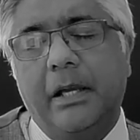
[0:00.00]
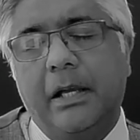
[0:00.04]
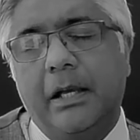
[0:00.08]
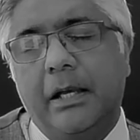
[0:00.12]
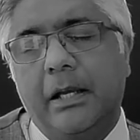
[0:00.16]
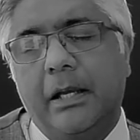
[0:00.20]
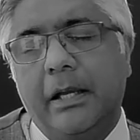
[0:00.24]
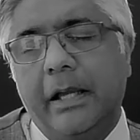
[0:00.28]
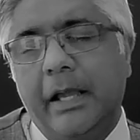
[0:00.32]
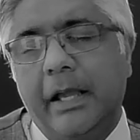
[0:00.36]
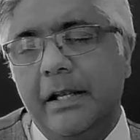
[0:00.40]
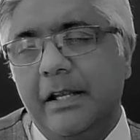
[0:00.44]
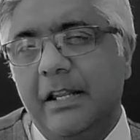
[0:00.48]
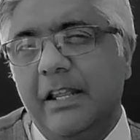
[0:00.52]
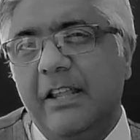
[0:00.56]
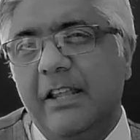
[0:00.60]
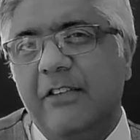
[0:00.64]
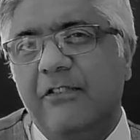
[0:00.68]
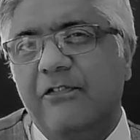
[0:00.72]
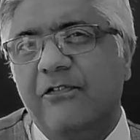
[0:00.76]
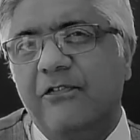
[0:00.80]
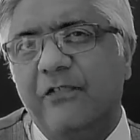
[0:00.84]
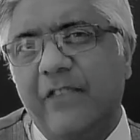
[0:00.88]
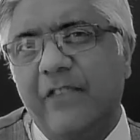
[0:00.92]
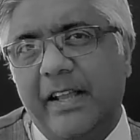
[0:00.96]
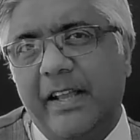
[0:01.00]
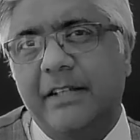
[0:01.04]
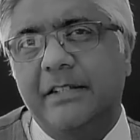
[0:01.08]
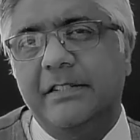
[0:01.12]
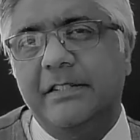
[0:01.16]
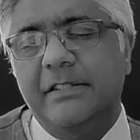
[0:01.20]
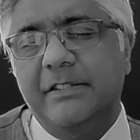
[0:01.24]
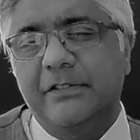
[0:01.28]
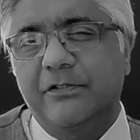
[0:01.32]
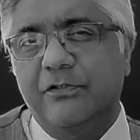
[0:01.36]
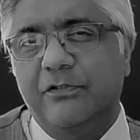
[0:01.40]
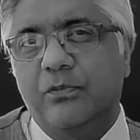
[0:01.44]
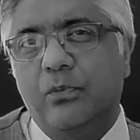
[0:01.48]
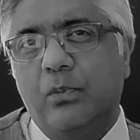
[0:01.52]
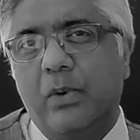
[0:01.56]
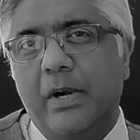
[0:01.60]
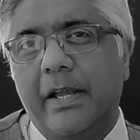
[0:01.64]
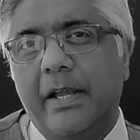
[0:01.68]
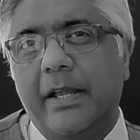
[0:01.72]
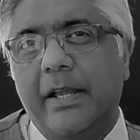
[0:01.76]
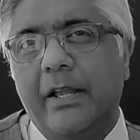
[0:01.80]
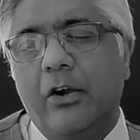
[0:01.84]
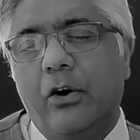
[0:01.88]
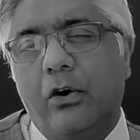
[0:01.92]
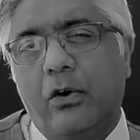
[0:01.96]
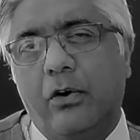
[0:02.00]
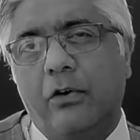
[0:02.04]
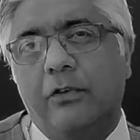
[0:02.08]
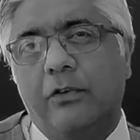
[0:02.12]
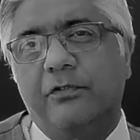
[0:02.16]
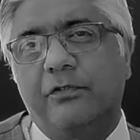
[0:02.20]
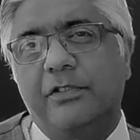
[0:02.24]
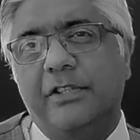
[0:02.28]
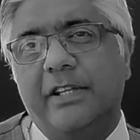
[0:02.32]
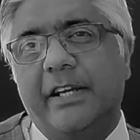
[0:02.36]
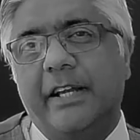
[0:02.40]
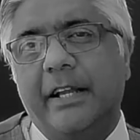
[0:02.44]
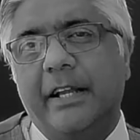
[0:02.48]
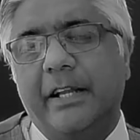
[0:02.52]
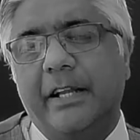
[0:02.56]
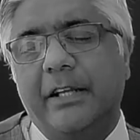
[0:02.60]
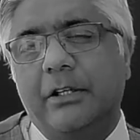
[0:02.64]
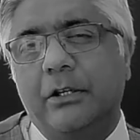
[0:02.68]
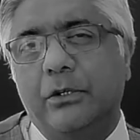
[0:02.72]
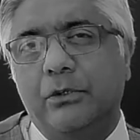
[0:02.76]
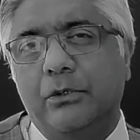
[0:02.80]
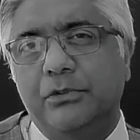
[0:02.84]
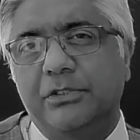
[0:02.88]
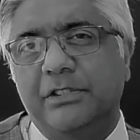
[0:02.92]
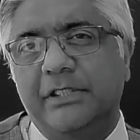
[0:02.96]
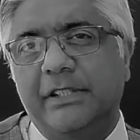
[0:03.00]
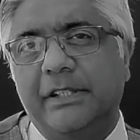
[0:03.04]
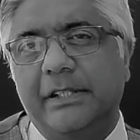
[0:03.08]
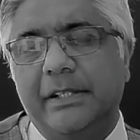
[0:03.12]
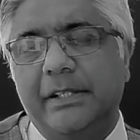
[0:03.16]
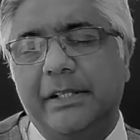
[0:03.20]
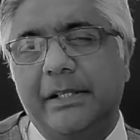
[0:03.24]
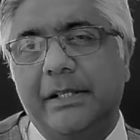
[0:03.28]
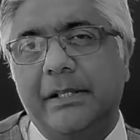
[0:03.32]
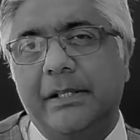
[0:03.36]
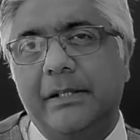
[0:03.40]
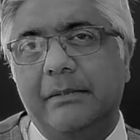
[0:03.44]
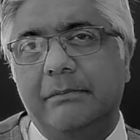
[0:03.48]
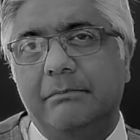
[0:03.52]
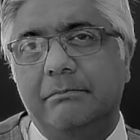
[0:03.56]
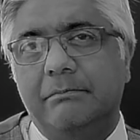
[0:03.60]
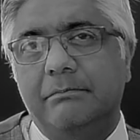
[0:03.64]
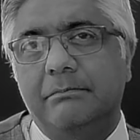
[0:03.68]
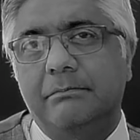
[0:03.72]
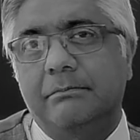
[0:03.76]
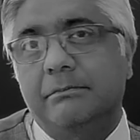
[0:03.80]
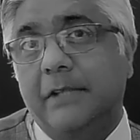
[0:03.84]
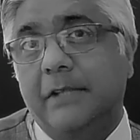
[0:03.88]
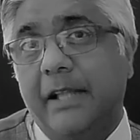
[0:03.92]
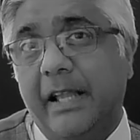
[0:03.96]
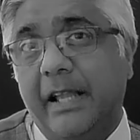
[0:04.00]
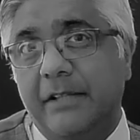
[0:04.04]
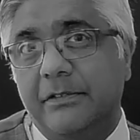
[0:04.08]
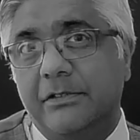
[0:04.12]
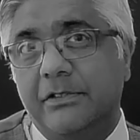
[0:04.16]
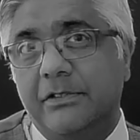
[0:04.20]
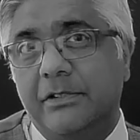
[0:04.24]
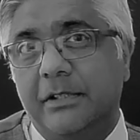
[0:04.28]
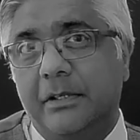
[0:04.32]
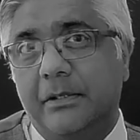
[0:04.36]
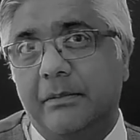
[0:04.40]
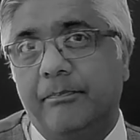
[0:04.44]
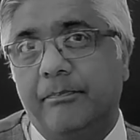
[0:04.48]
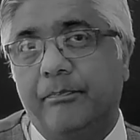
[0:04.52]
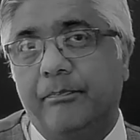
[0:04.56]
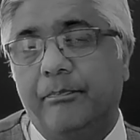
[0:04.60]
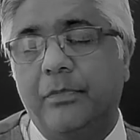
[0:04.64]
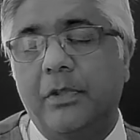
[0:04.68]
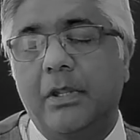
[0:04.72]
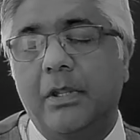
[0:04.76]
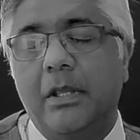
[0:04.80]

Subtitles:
an effective way of diagnosing cancer?